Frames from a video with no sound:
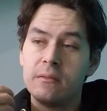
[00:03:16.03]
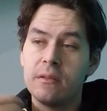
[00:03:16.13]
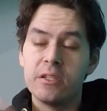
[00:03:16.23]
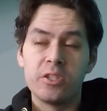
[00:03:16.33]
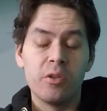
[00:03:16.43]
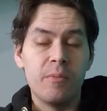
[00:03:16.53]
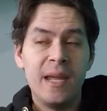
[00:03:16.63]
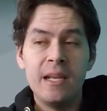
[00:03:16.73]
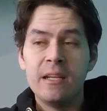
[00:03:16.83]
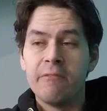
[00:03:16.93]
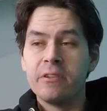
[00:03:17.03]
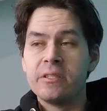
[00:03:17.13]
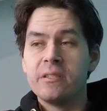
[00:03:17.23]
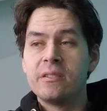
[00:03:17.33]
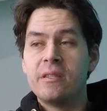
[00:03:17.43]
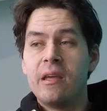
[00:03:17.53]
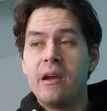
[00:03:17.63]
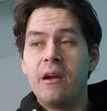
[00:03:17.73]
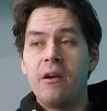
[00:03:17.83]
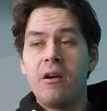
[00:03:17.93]
So the main differences
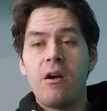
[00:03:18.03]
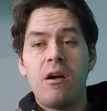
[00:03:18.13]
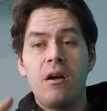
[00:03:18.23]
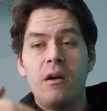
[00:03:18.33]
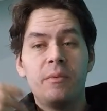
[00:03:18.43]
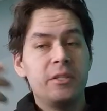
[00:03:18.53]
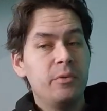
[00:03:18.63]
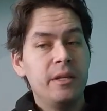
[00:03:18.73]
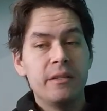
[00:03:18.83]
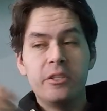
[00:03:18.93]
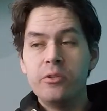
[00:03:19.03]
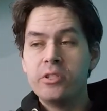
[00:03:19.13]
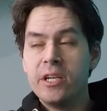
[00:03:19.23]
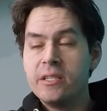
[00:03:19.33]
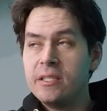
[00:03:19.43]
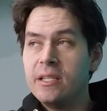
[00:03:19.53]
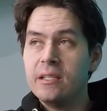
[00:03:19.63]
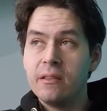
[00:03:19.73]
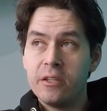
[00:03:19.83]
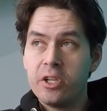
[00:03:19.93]
there are between the
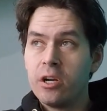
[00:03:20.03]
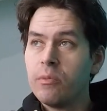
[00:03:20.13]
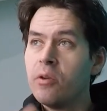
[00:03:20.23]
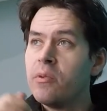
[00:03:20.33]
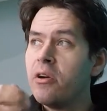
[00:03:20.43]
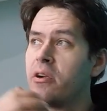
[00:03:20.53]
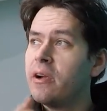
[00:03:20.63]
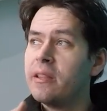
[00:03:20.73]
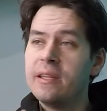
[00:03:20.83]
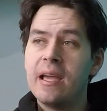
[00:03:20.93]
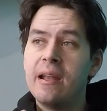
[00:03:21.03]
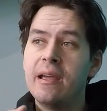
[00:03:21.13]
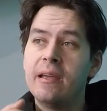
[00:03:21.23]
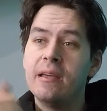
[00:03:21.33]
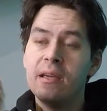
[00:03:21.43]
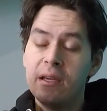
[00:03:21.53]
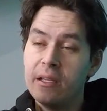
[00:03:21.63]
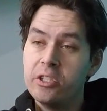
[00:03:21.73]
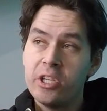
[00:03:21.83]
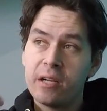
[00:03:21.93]
2JZ, the turbo motor, and the NA
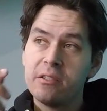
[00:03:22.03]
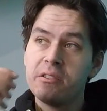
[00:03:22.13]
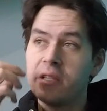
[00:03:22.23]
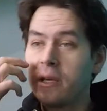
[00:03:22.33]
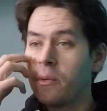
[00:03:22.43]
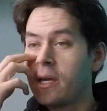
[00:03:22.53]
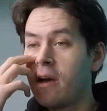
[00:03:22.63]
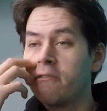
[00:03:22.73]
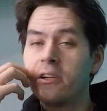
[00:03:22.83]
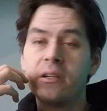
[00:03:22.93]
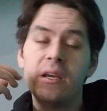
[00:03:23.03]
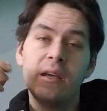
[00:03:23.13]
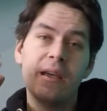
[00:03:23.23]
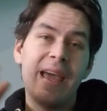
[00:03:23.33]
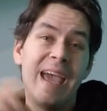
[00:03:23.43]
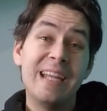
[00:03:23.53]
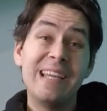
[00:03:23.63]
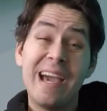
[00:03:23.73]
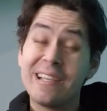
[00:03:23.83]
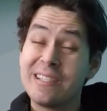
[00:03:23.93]
injectors, like we covered. Head
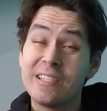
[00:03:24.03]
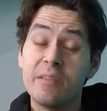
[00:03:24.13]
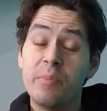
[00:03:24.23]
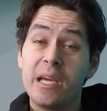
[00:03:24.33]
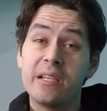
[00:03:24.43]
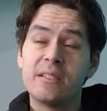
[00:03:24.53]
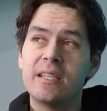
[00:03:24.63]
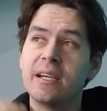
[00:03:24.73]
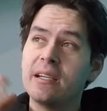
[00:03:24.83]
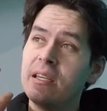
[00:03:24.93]
gasket's the biggest thing.